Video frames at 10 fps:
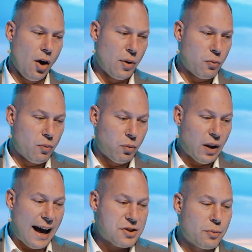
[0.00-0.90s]
when
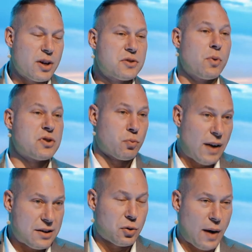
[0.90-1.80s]
Lazarus was
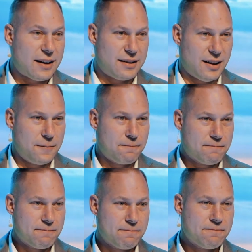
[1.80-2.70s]
resurrected,
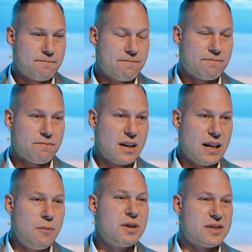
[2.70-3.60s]

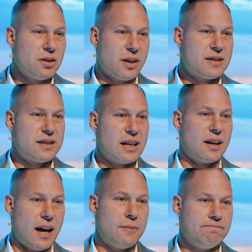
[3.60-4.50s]
he would still get sick
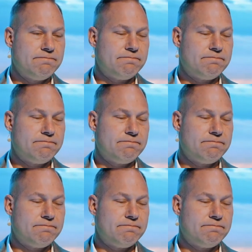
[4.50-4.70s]
again.